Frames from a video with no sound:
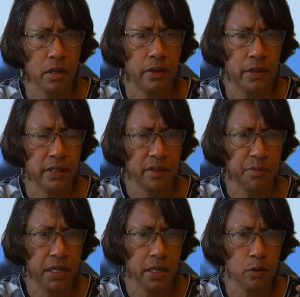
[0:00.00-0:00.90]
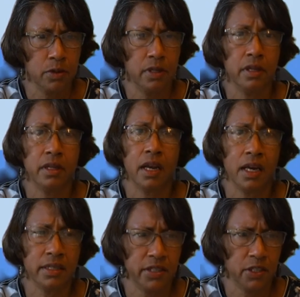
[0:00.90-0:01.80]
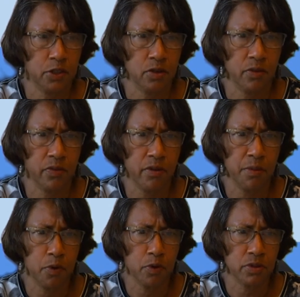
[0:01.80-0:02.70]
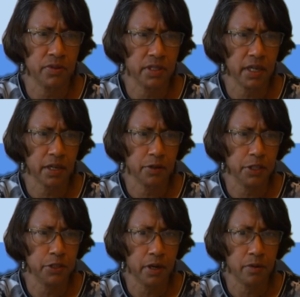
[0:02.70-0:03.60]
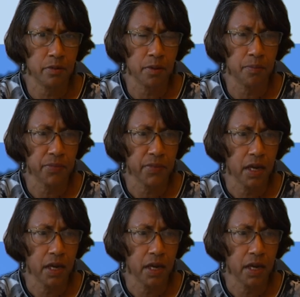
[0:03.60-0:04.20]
and these have been included in the last section of the report of the Secretary General.